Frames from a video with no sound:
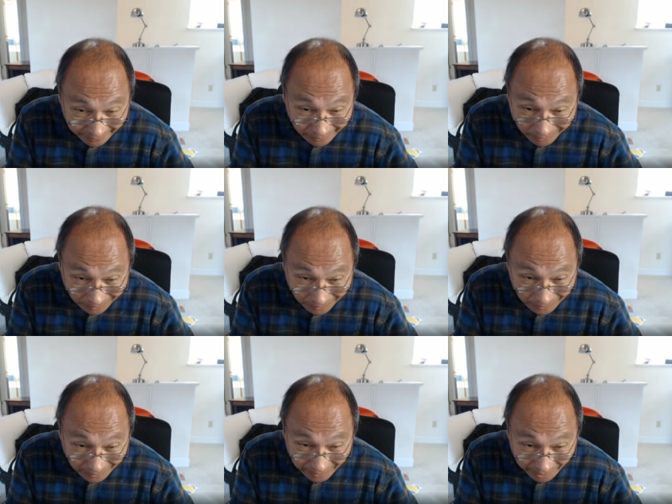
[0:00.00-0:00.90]
a
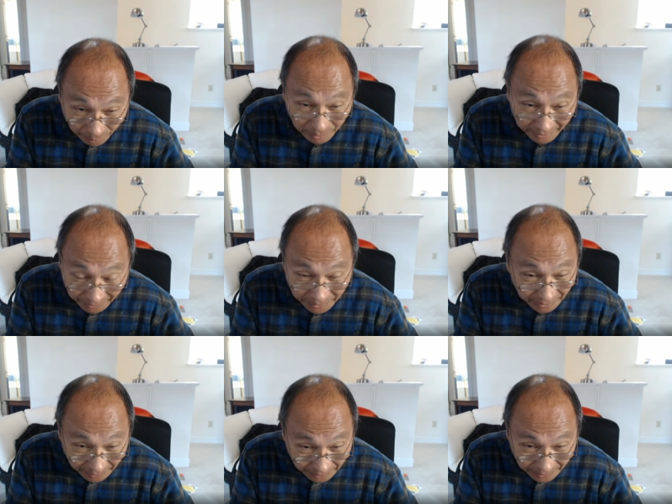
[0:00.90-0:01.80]
airplane
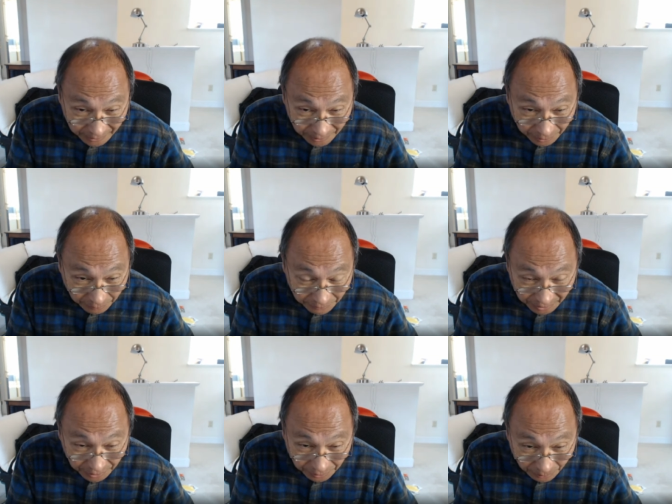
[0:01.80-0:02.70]
ticket to go
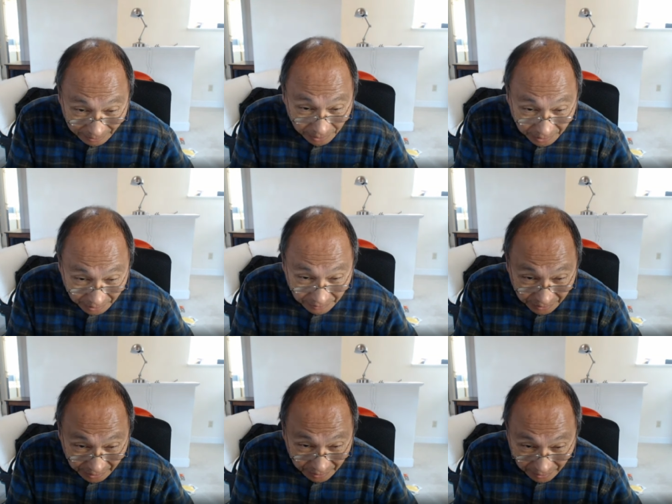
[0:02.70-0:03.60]
visit your relatives
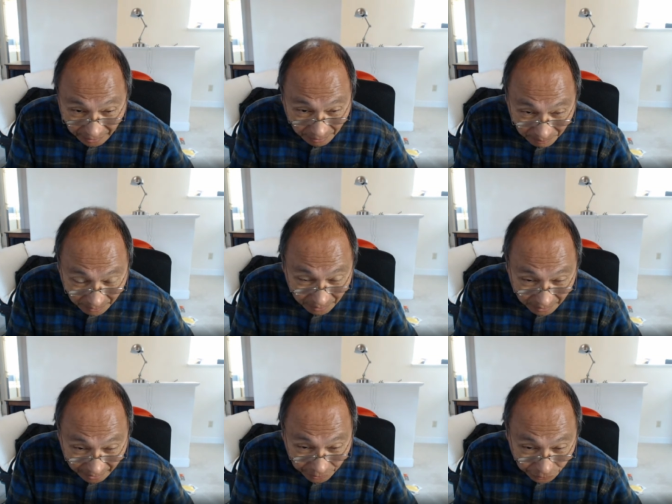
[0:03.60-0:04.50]
and uh,
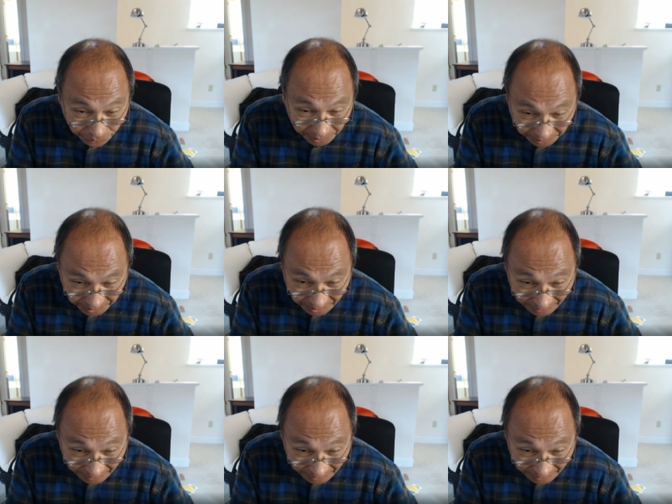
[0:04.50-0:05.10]
at New Year's.